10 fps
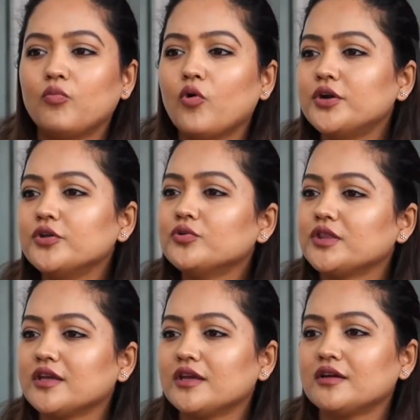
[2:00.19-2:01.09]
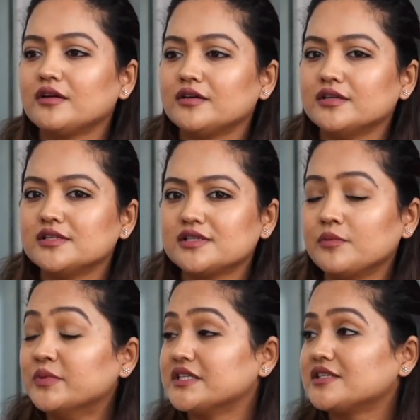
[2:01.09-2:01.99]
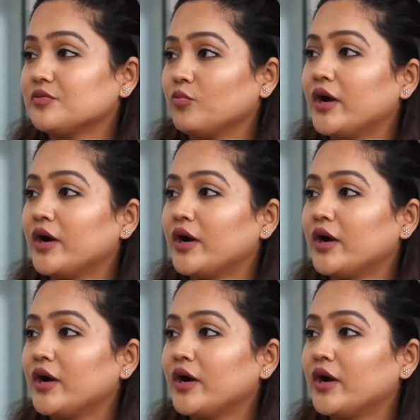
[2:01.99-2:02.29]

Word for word: What do you think is amiss?